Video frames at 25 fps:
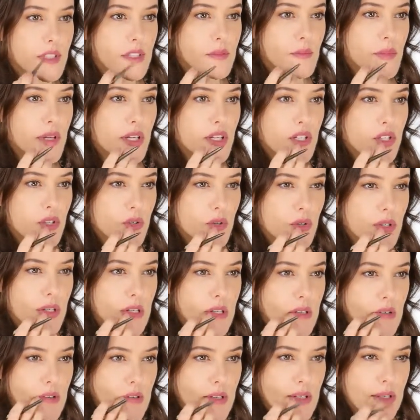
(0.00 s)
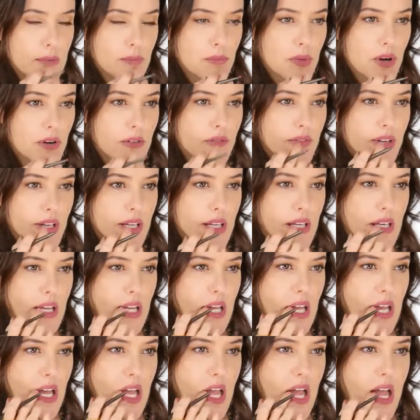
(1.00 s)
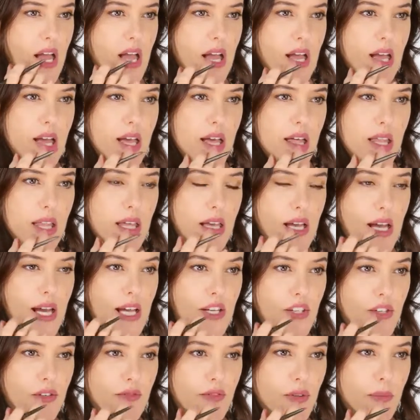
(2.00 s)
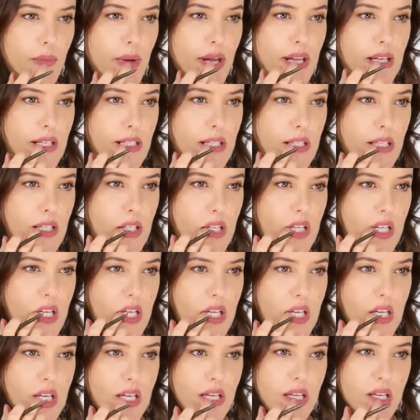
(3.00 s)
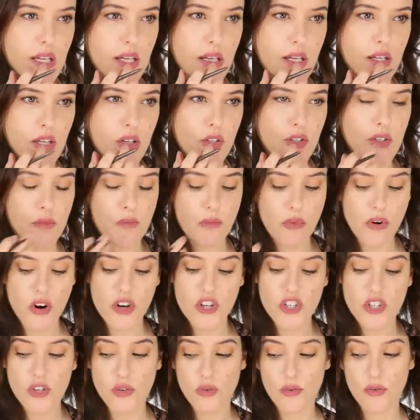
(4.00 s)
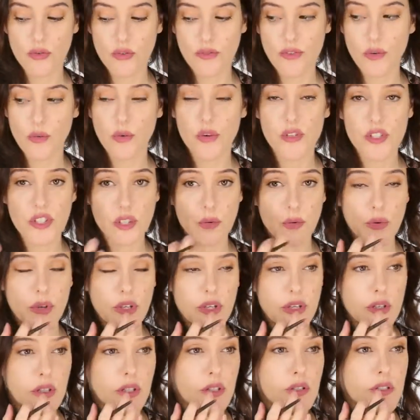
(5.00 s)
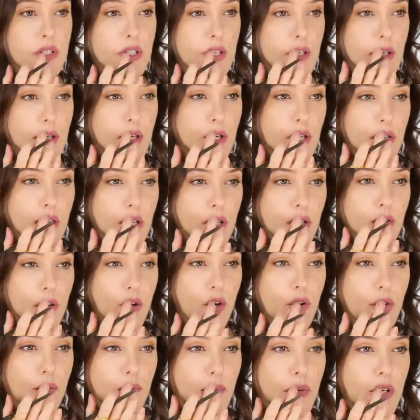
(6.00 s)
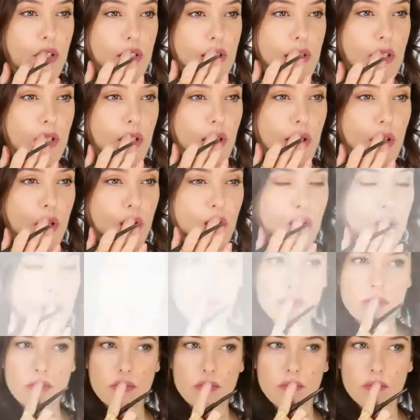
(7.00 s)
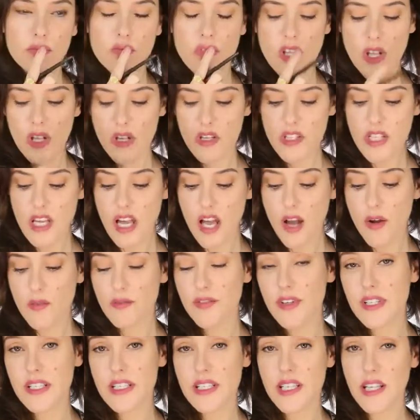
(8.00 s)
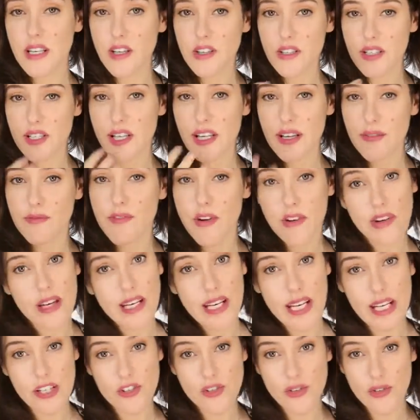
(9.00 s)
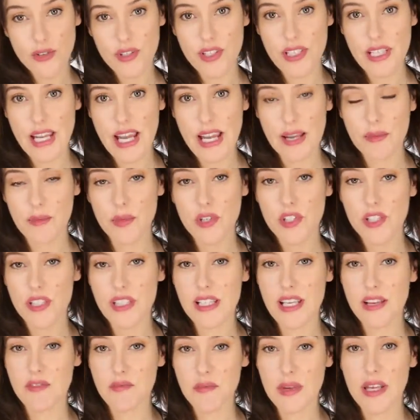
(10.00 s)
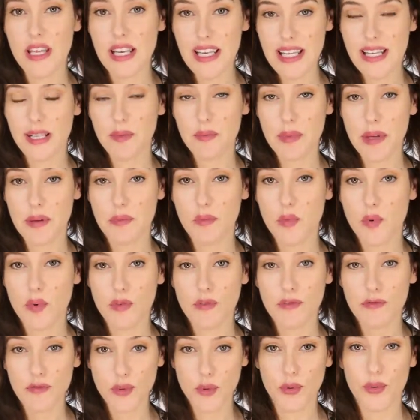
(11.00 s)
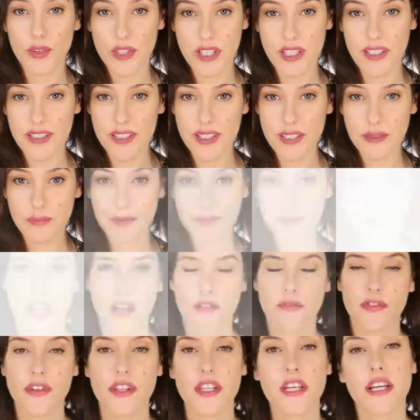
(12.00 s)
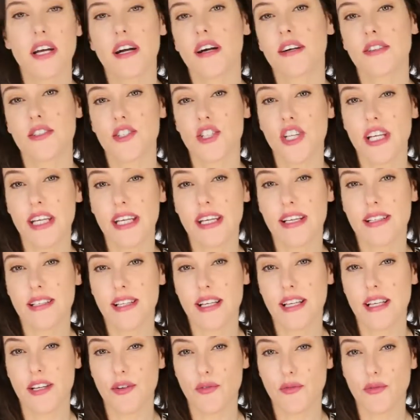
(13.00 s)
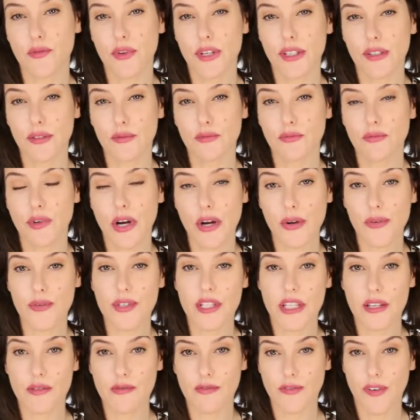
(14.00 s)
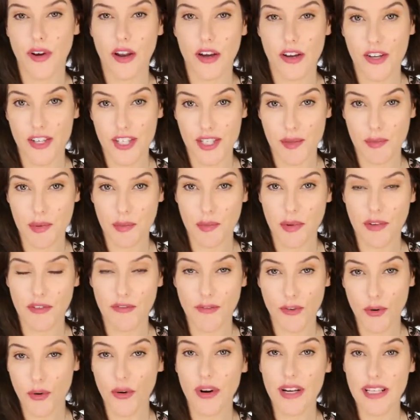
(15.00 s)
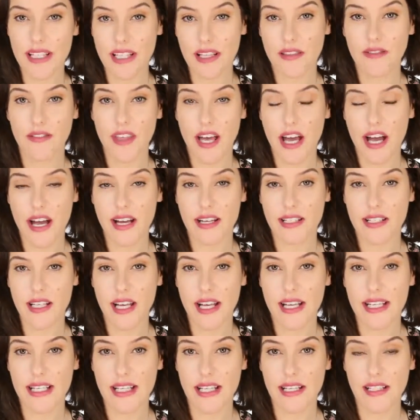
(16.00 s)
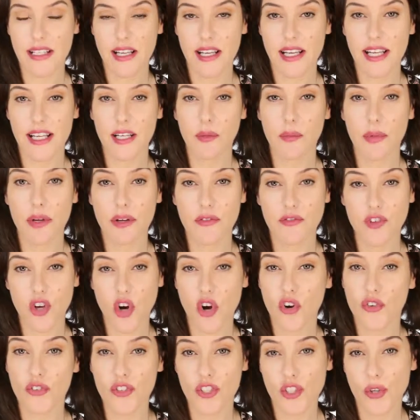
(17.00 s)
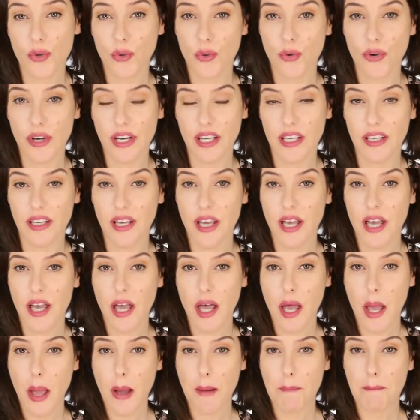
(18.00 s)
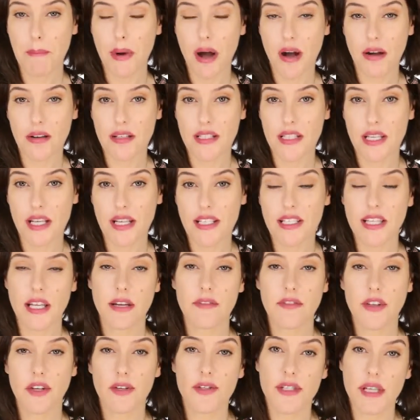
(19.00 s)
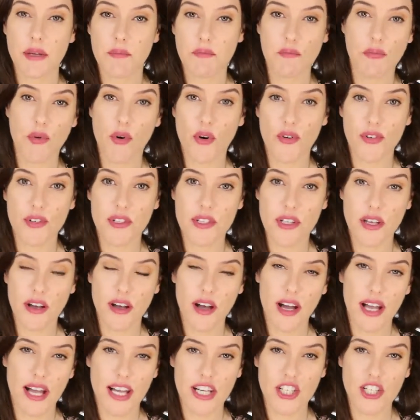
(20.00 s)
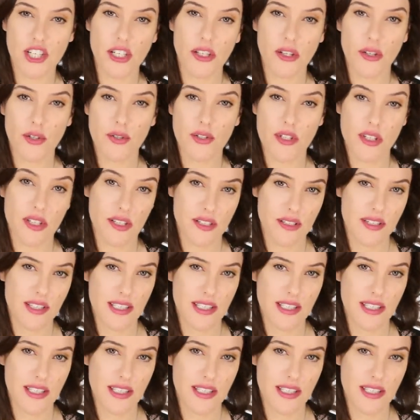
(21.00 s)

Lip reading: Just make sure that you really buff in the edge of the pencil. You can use a brush, or if you want to, or you can use a cotton bud. So that hopefully still looks like a very natural stain, but just give me a little bit more fullness. For the girl's cheeks, I did a real rosy flush, but before I did that, I did a little bit of contouring But instead of using bronzer, I actually used